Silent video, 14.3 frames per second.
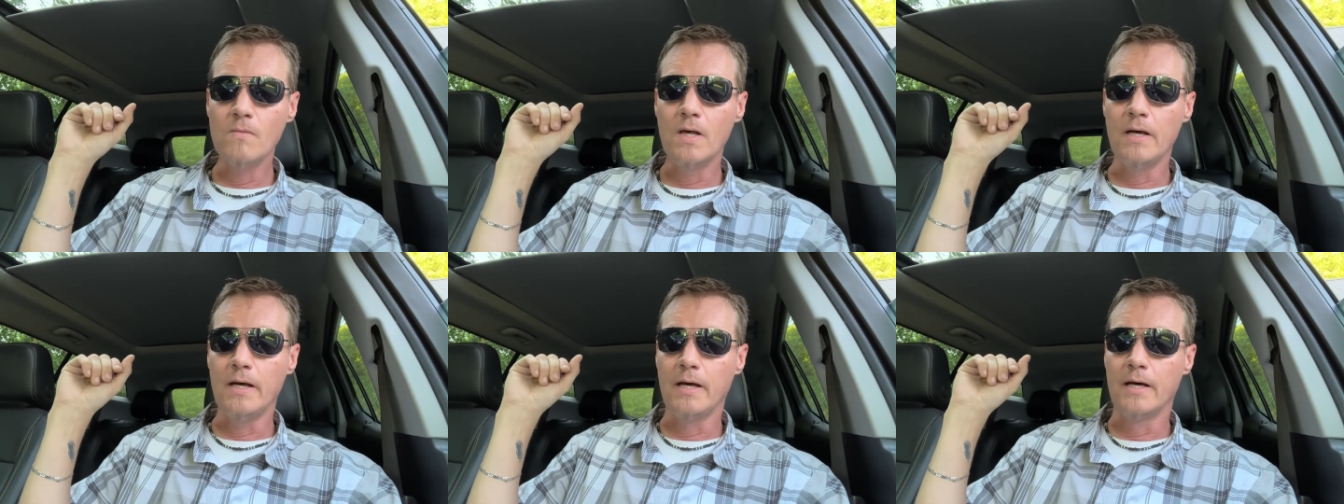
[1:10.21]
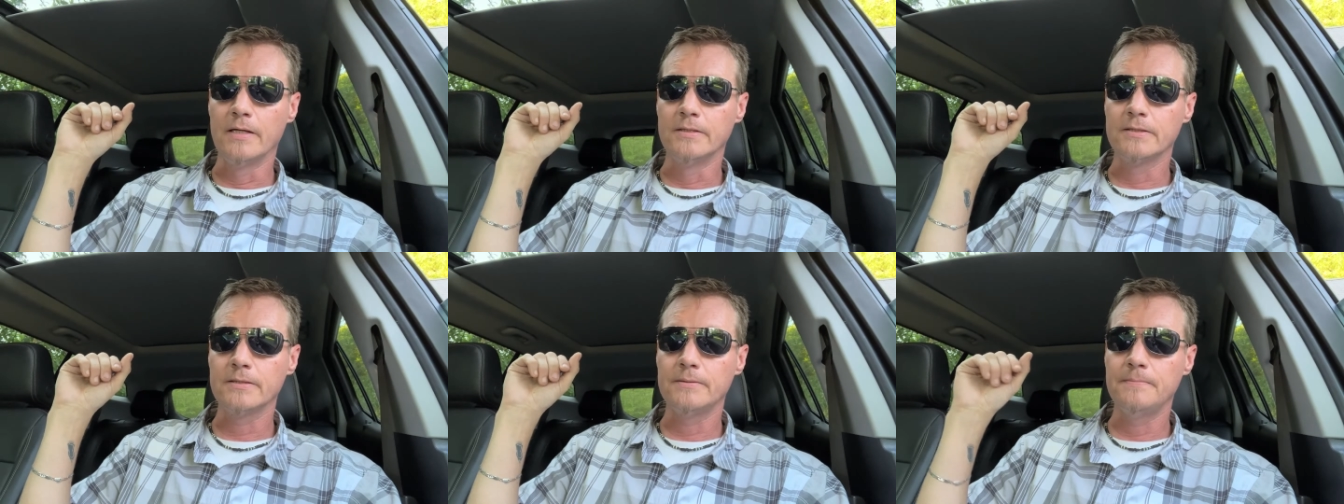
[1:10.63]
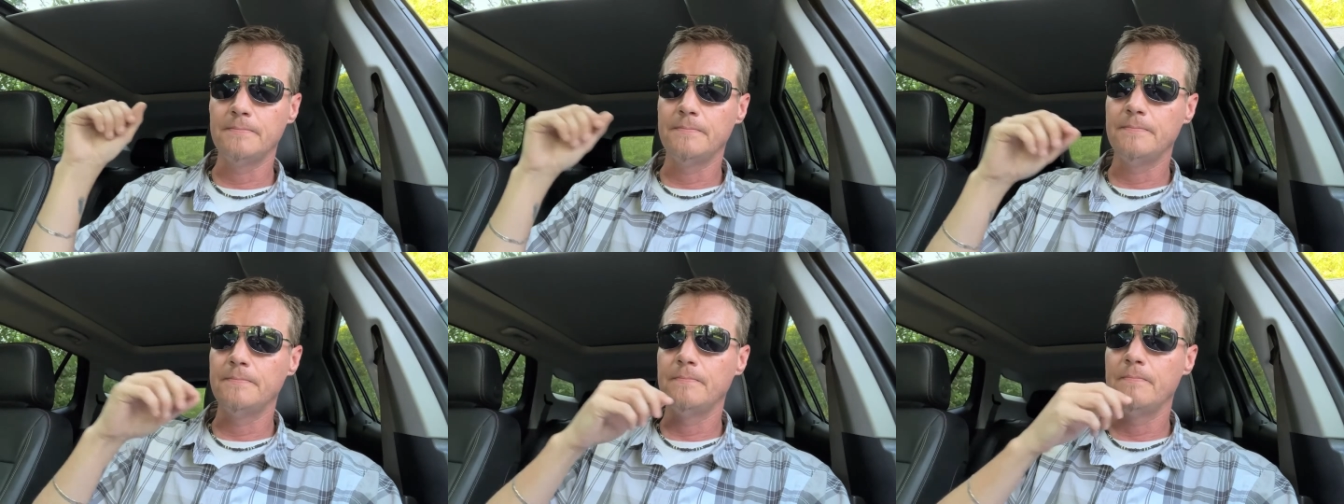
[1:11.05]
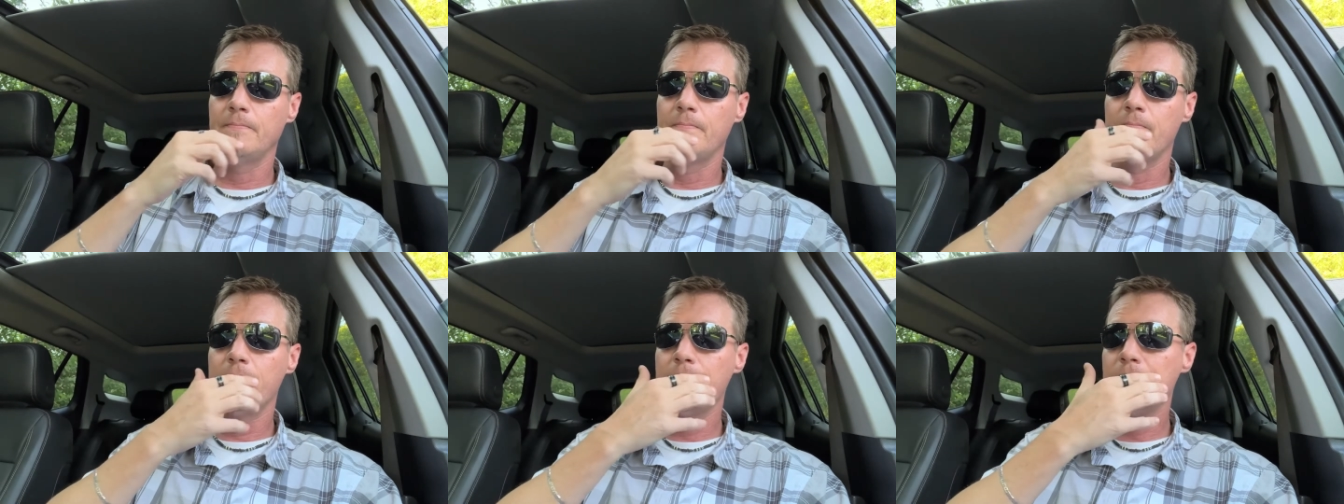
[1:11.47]
and
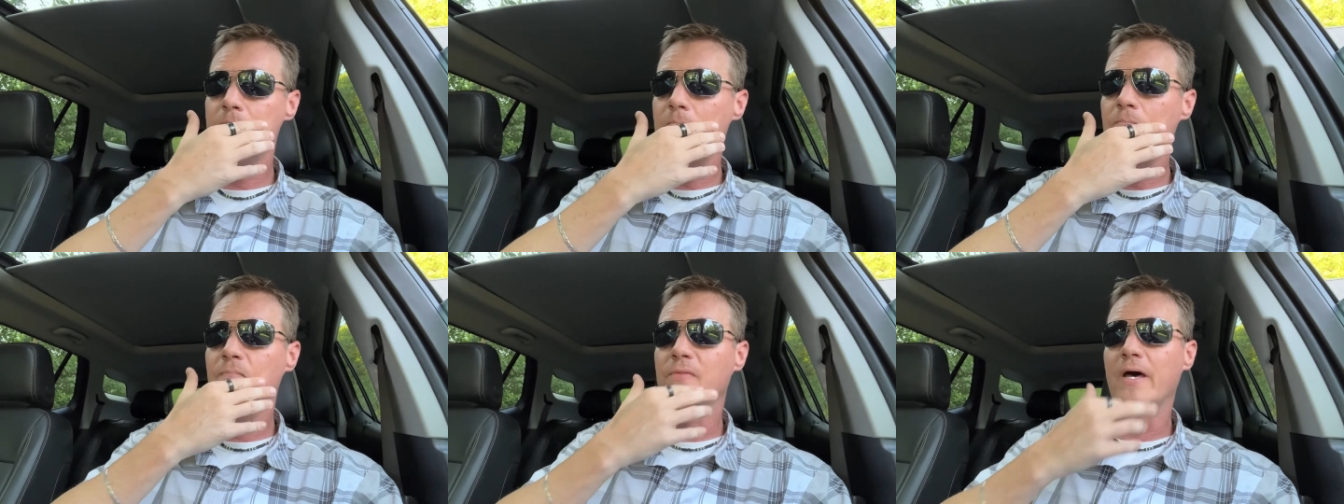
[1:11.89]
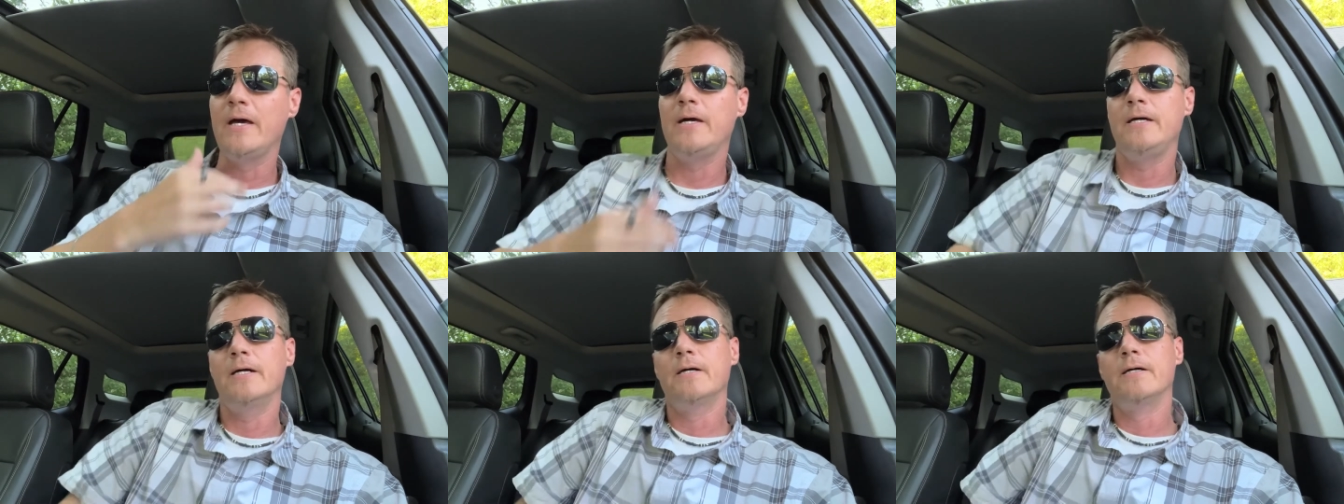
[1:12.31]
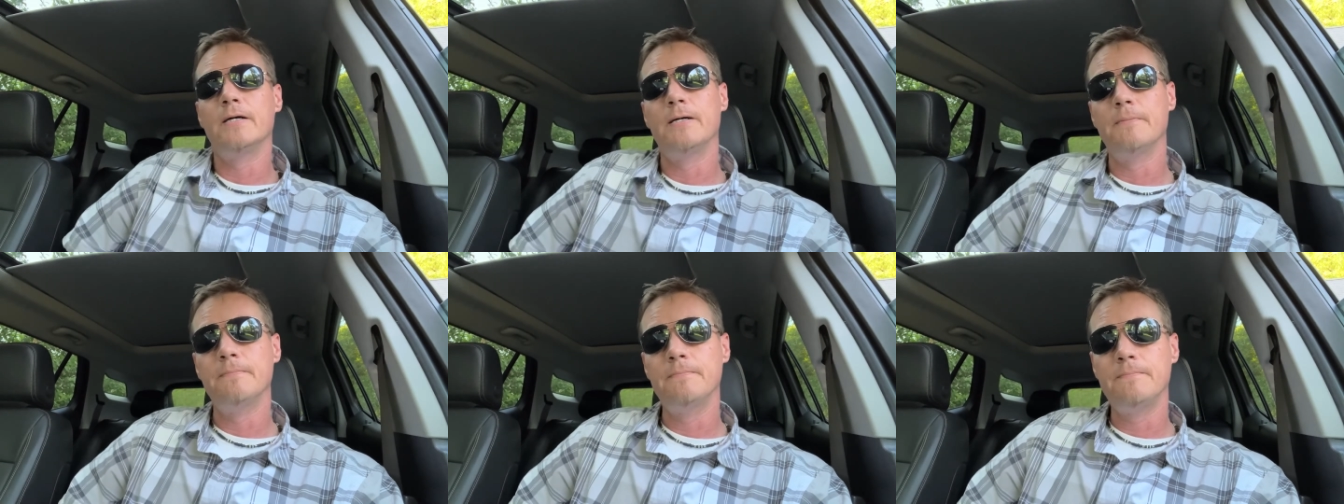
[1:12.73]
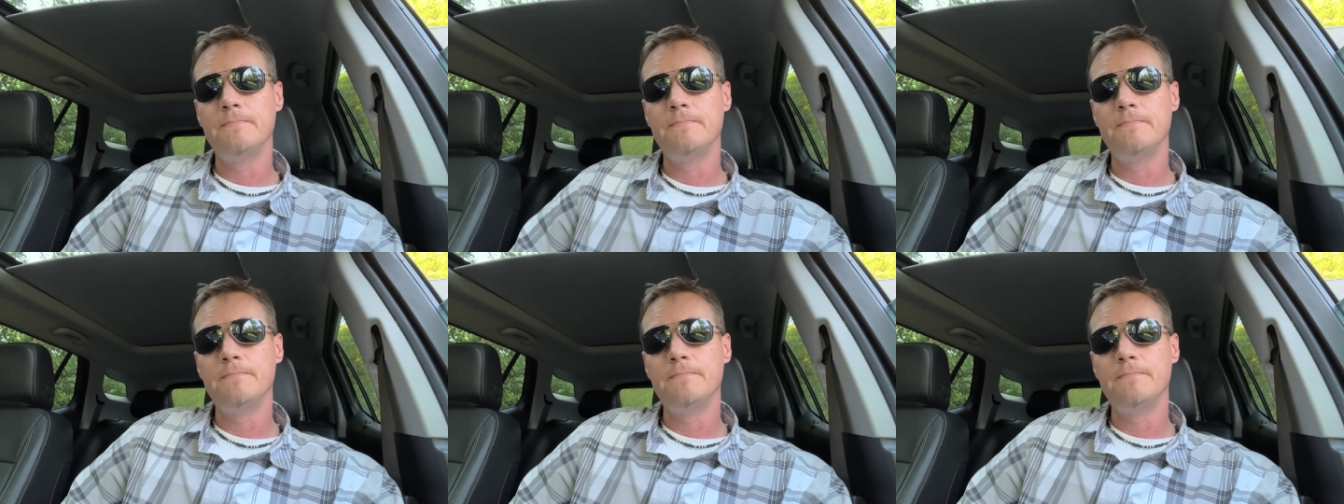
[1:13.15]
they, um,